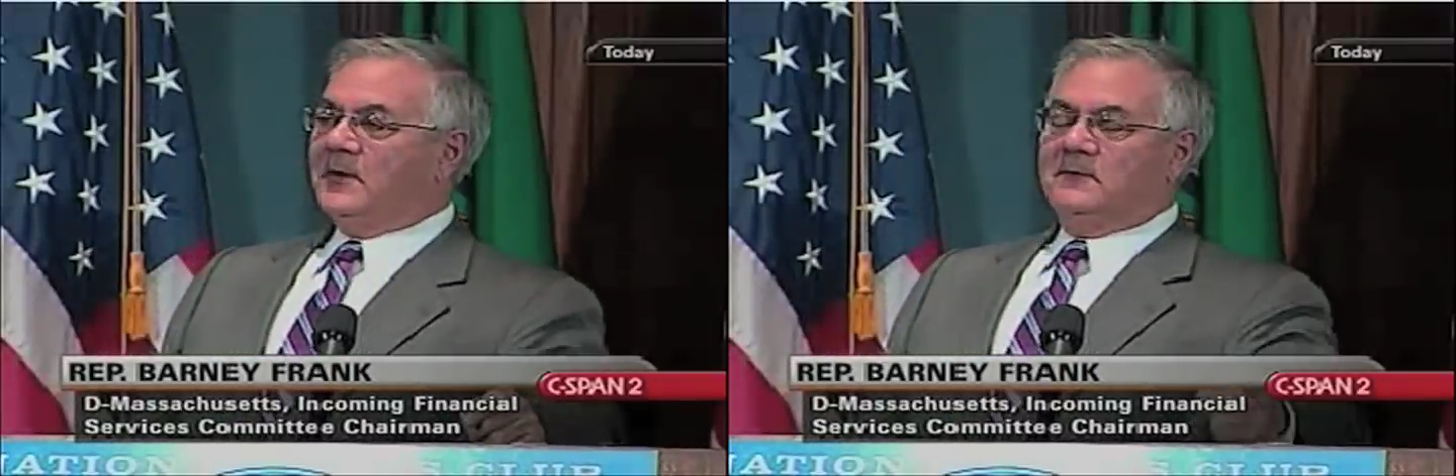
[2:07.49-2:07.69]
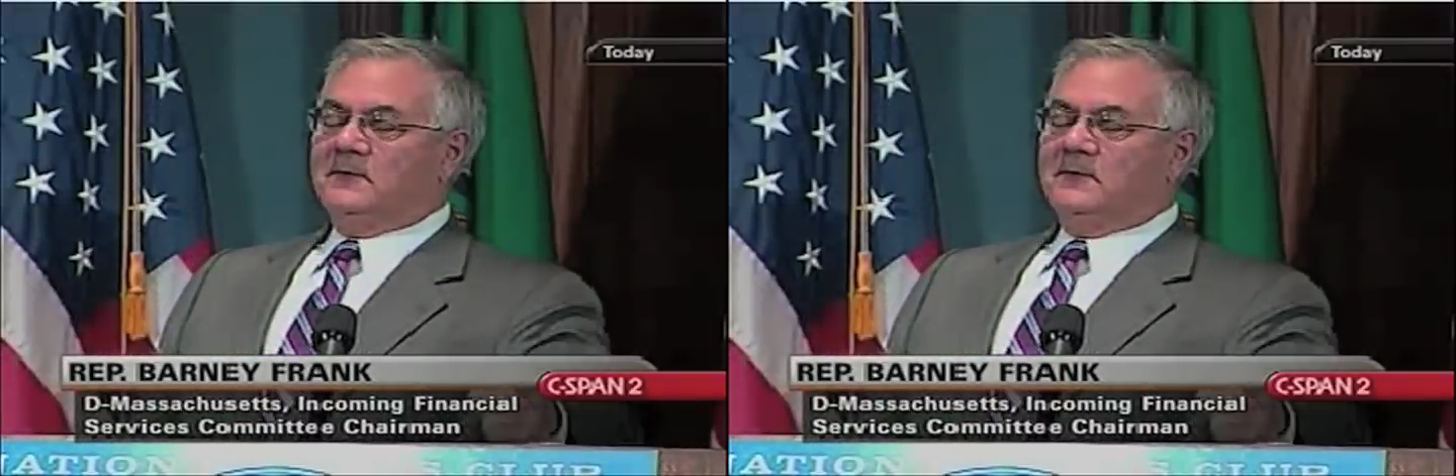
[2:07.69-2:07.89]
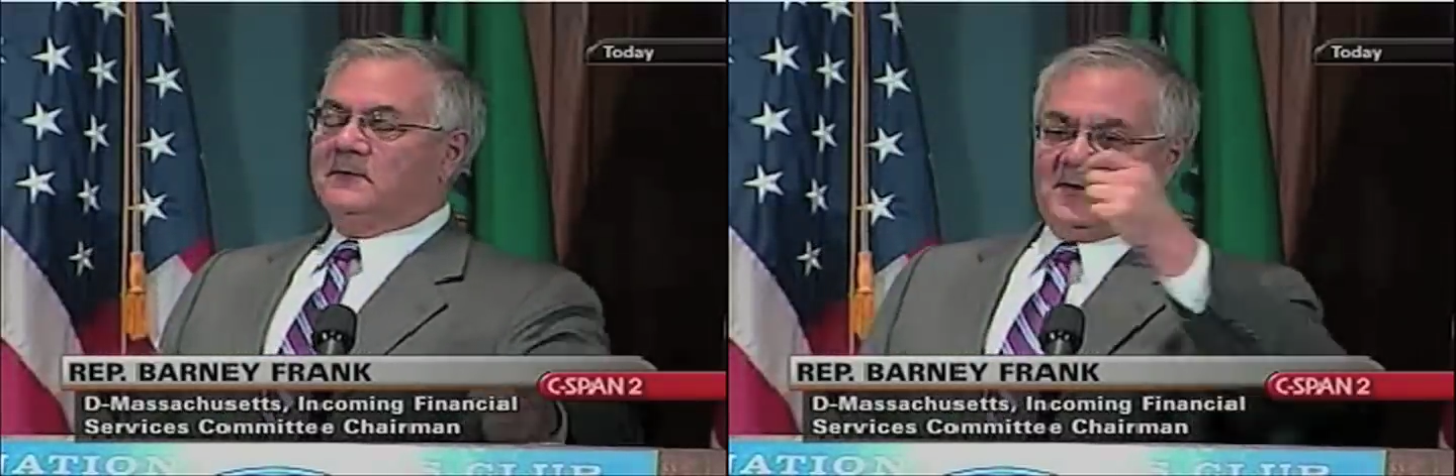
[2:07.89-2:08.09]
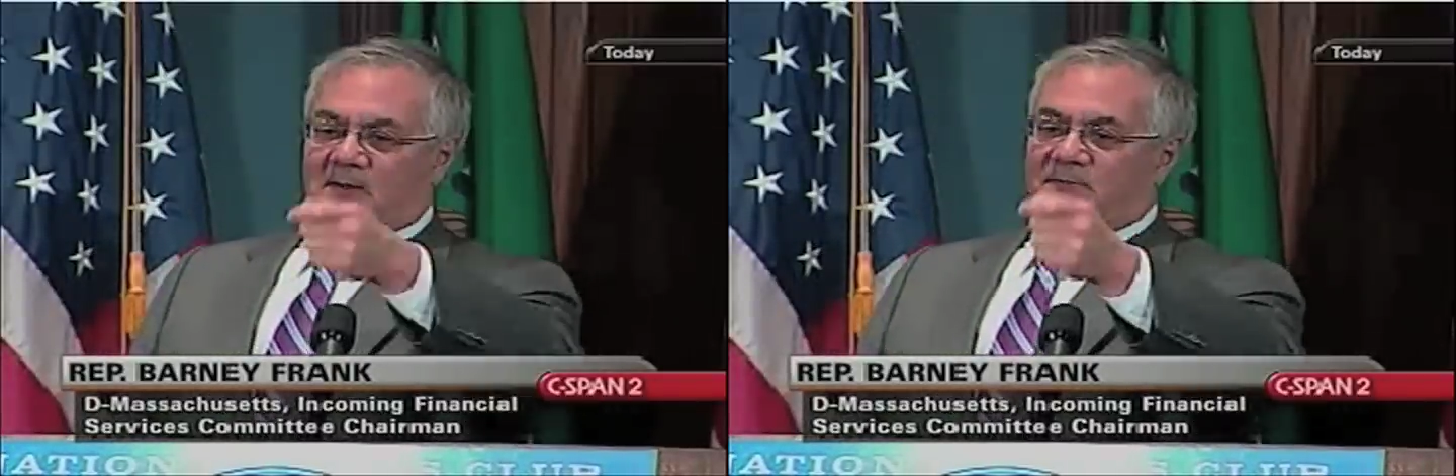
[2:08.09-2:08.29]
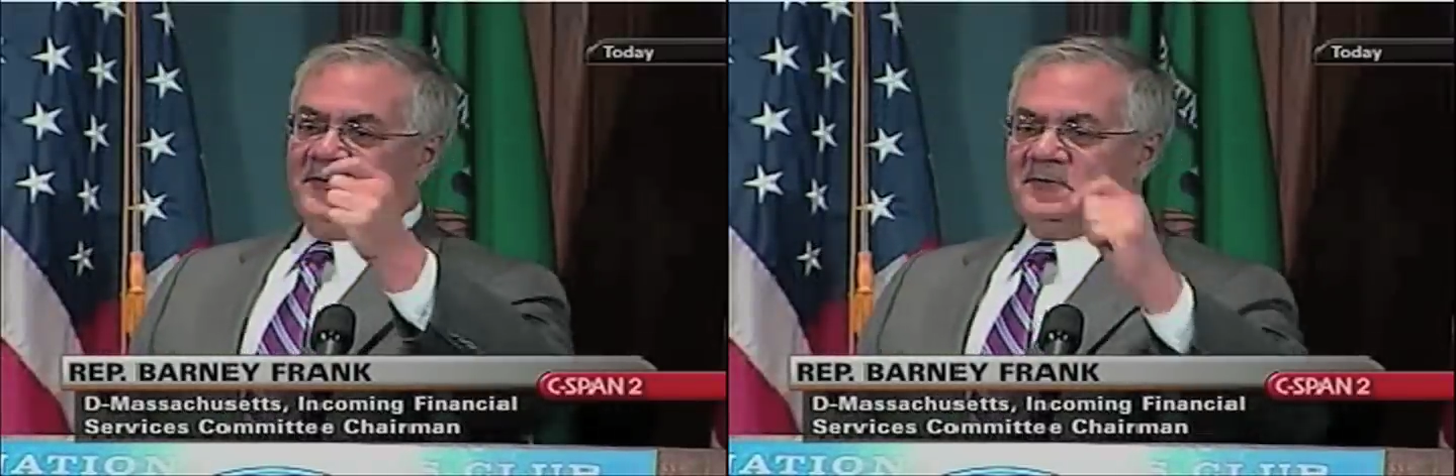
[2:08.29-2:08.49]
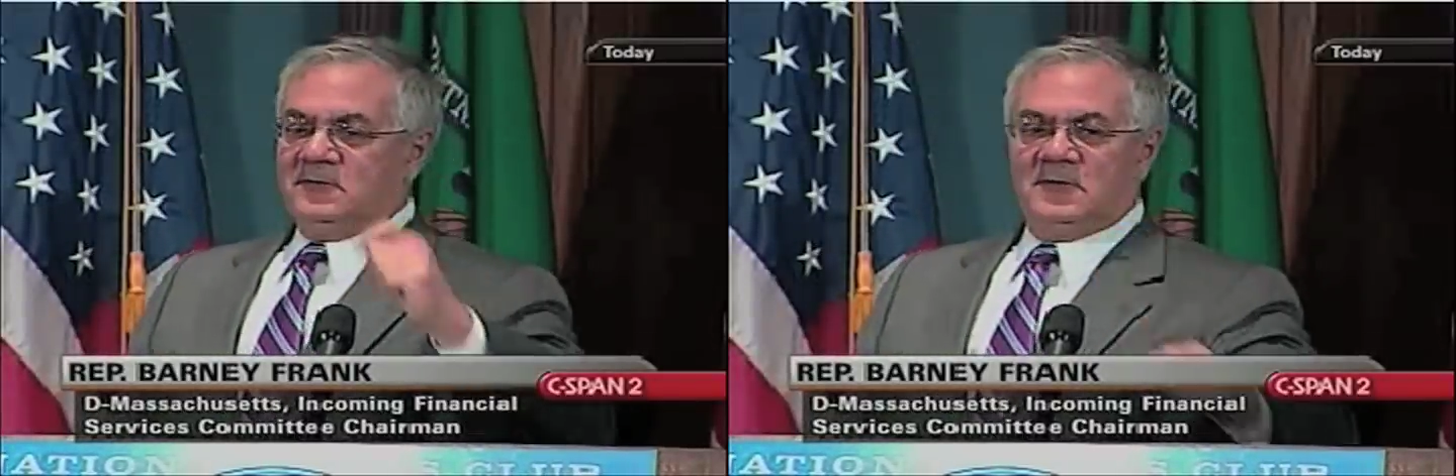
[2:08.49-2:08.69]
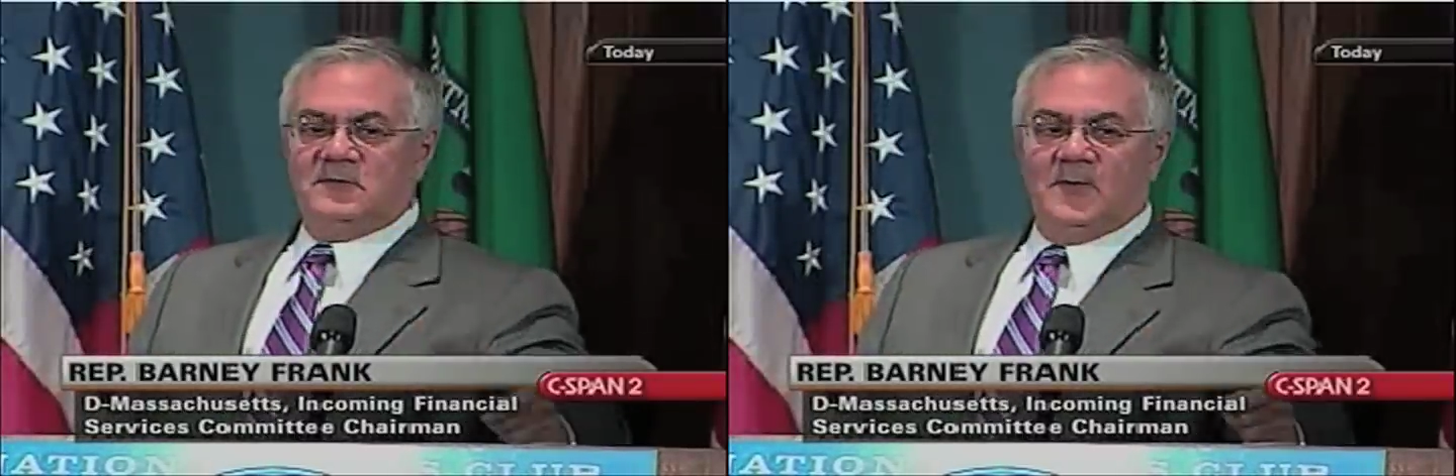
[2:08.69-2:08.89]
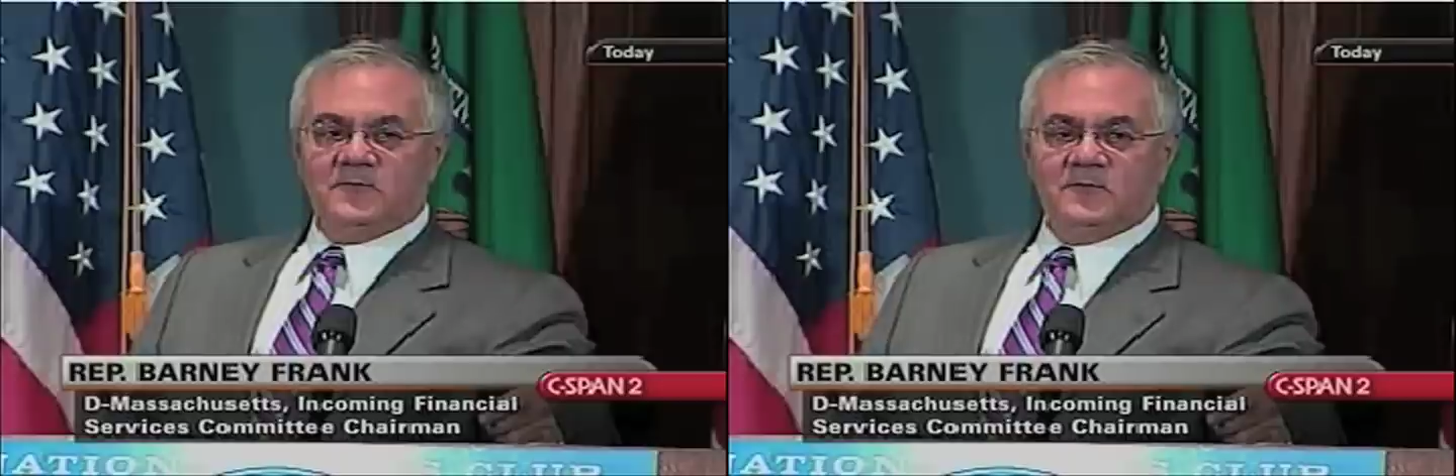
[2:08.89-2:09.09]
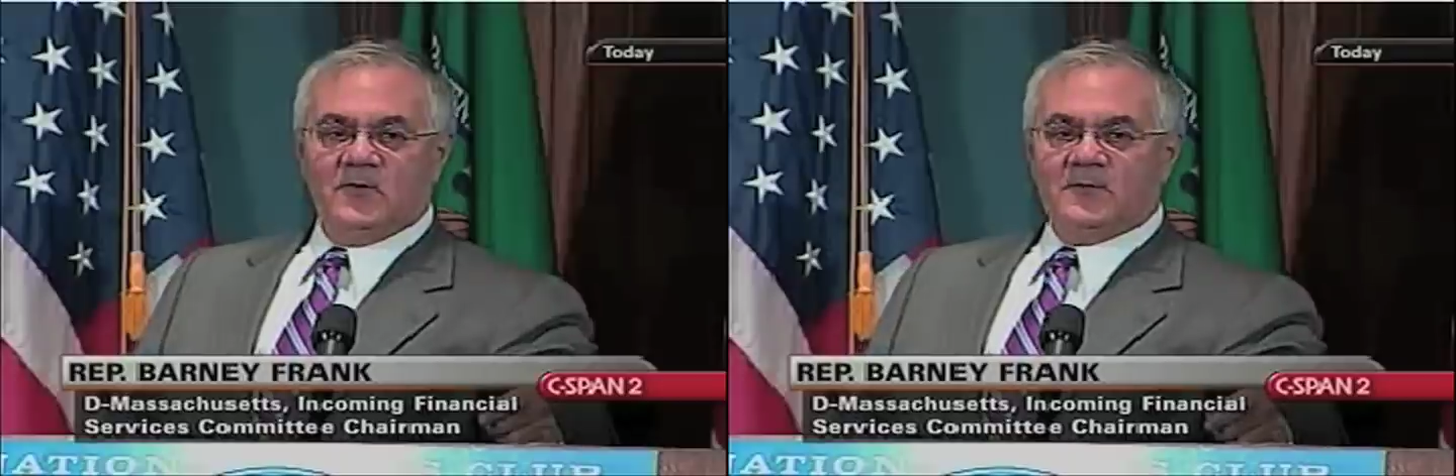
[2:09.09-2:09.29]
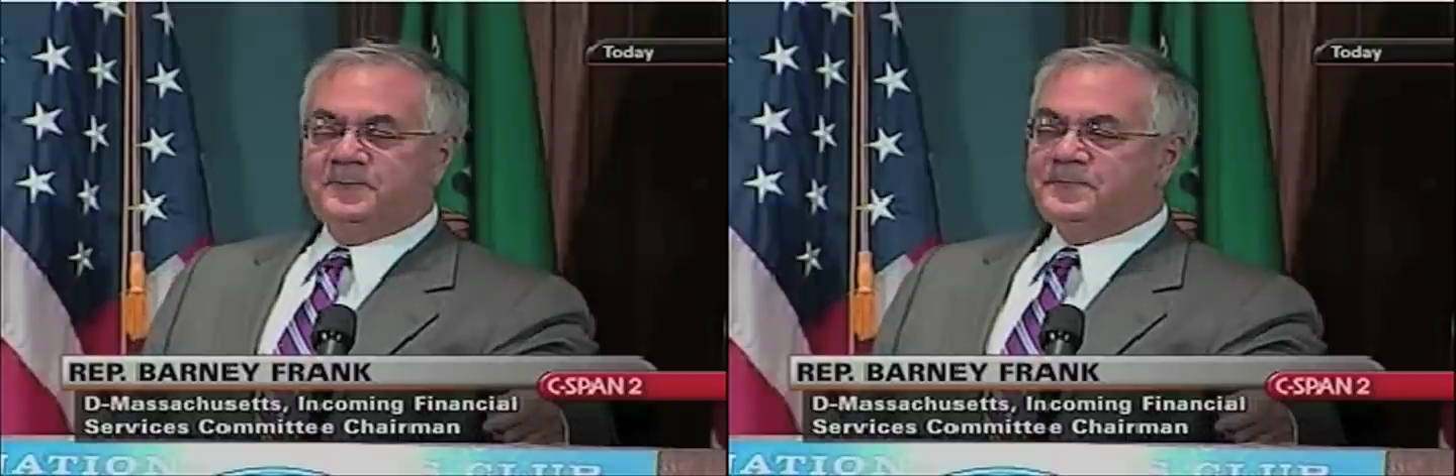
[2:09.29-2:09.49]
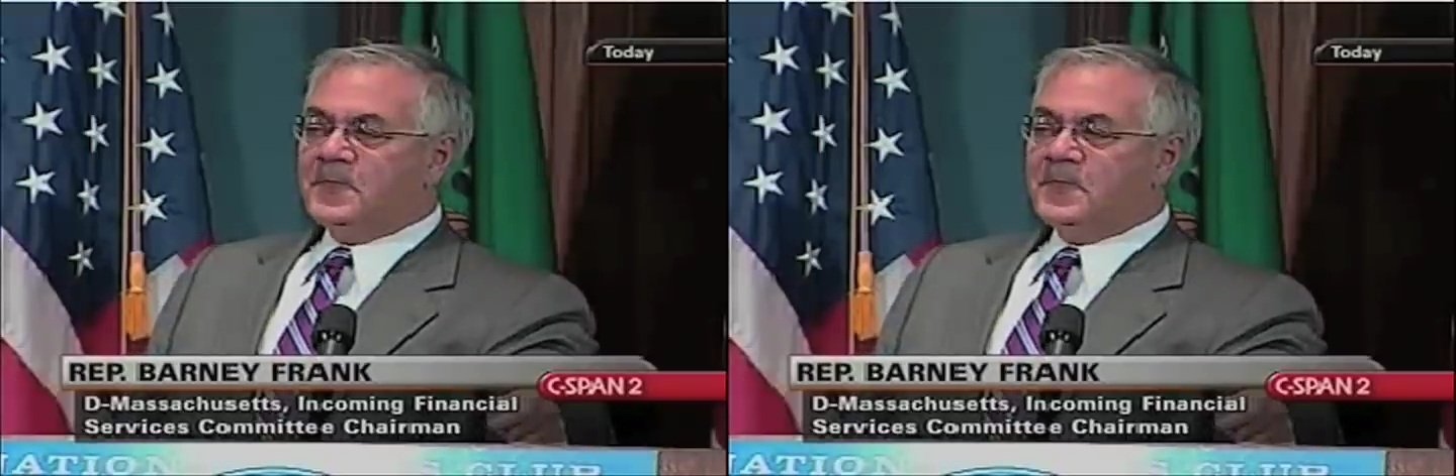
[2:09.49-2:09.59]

And I'm just thinking about this as Mike was talking.